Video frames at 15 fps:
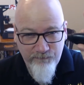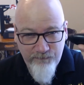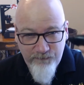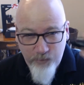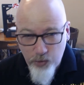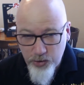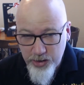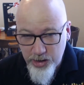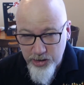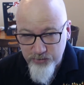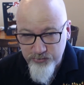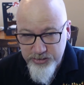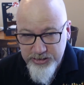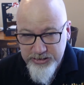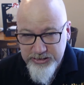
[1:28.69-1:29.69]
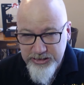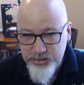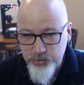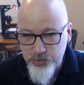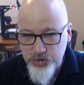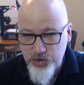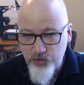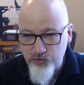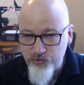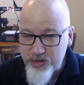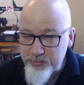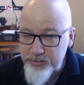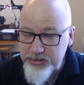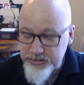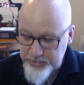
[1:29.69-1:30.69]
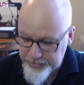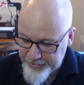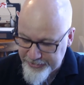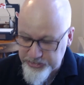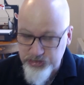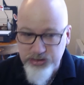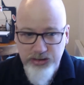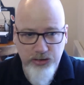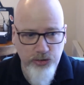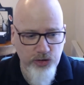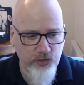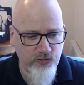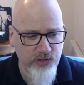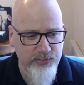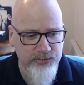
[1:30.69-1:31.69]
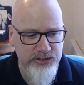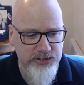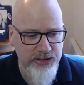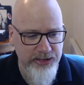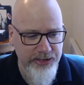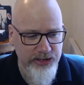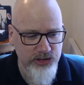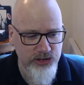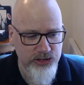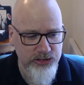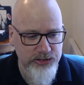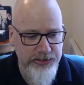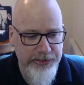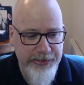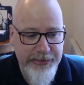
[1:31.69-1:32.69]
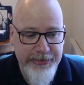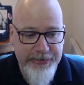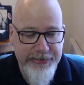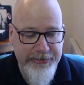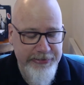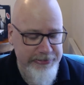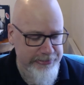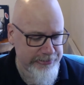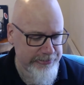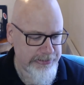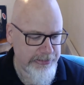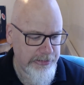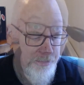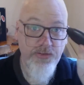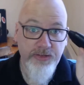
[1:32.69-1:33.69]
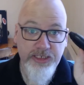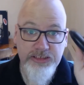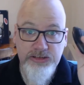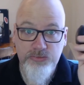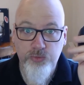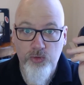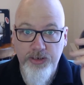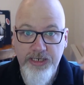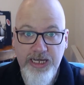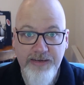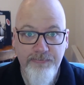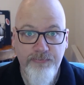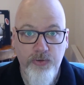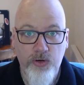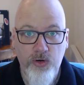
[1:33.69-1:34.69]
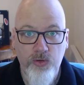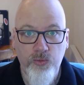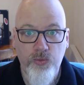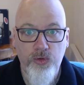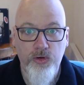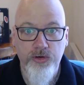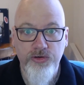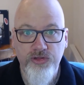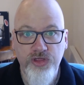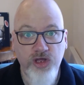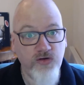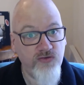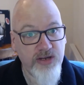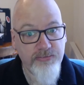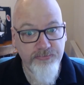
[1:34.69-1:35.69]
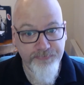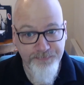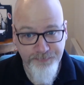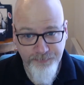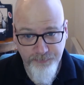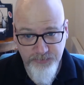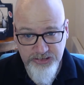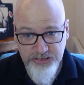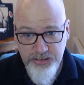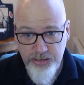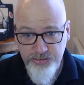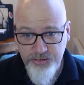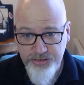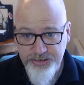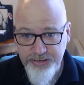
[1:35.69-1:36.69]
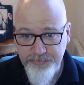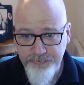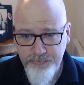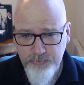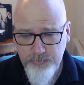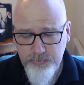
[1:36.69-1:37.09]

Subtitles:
4 cartridges. This was a cream selection. Now the cream selection is, this one I bought was the cream starter kit,